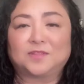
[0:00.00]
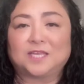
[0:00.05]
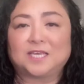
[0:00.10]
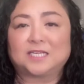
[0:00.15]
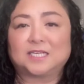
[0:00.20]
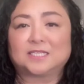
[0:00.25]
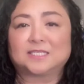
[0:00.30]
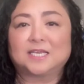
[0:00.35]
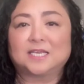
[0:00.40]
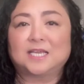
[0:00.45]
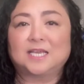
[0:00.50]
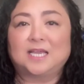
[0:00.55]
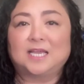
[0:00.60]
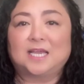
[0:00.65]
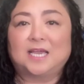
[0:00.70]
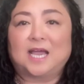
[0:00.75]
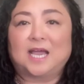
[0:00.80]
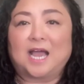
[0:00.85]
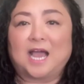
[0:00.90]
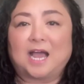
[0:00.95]
this.
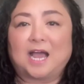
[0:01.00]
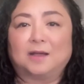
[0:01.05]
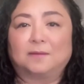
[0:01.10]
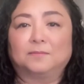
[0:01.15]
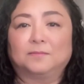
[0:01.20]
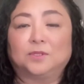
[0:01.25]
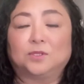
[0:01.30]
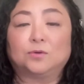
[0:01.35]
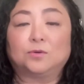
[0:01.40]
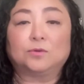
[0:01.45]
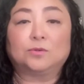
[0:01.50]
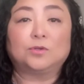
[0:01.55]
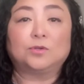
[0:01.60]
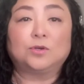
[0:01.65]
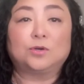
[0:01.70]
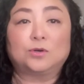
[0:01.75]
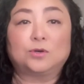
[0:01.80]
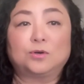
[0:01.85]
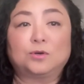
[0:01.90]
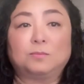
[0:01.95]
Don't
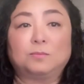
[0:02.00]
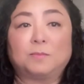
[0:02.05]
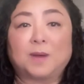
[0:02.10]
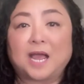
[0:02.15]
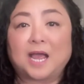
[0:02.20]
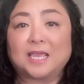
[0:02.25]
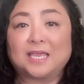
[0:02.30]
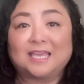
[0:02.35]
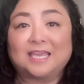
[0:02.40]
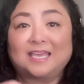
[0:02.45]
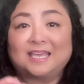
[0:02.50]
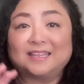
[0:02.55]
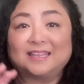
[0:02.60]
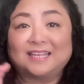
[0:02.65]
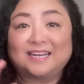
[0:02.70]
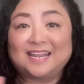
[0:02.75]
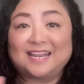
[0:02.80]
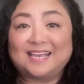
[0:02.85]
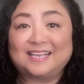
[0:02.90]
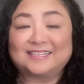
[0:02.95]
go buying
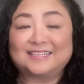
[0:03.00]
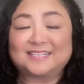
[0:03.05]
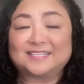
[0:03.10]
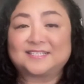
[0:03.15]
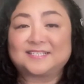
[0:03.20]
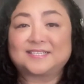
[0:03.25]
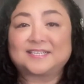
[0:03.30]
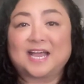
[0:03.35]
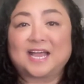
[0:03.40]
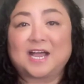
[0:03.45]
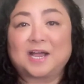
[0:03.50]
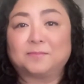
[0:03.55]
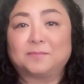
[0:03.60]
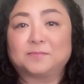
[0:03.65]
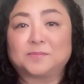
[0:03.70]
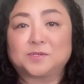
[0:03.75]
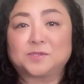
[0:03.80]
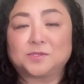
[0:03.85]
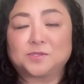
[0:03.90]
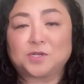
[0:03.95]
the latest
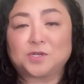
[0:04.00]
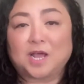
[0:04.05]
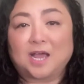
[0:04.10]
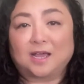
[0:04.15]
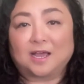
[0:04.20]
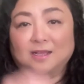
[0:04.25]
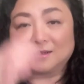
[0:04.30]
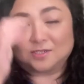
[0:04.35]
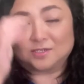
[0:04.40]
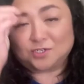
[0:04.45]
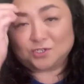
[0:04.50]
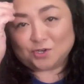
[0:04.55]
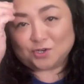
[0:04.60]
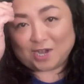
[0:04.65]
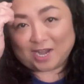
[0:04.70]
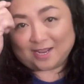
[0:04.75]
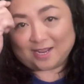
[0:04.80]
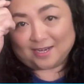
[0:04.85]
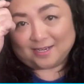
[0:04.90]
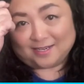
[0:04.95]

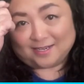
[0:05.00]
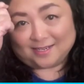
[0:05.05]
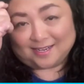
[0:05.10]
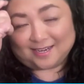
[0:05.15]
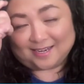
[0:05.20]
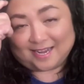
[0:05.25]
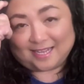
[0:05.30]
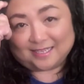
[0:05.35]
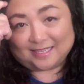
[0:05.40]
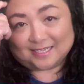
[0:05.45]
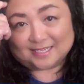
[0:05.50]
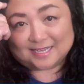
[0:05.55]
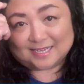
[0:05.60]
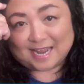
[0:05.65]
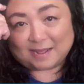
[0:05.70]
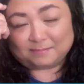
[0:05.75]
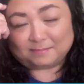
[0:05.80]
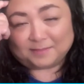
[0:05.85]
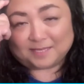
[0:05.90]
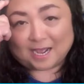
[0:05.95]
trend, the latest
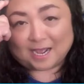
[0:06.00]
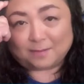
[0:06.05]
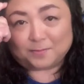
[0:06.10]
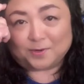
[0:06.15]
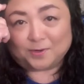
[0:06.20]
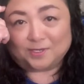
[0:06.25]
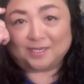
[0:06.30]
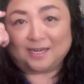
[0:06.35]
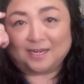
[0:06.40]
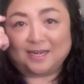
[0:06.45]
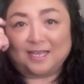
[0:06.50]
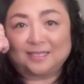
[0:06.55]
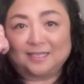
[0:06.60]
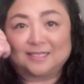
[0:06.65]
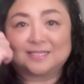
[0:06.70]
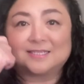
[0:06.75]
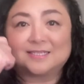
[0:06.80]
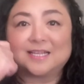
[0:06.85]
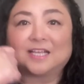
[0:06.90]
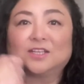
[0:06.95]
laptop, or the
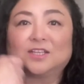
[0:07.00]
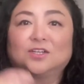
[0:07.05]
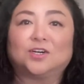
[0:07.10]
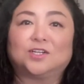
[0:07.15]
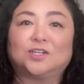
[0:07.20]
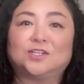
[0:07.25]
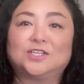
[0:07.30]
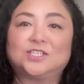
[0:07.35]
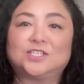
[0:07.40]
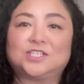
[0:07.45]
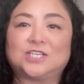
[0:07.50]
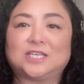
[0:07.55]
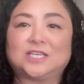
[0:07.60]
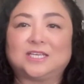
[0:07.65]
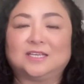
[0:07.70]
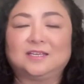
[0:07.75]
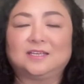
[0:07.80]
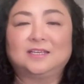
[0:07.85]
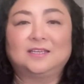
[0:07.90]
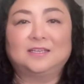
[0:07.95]
latest
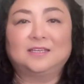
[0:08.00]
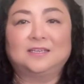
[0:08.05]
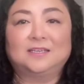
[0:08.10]
technology.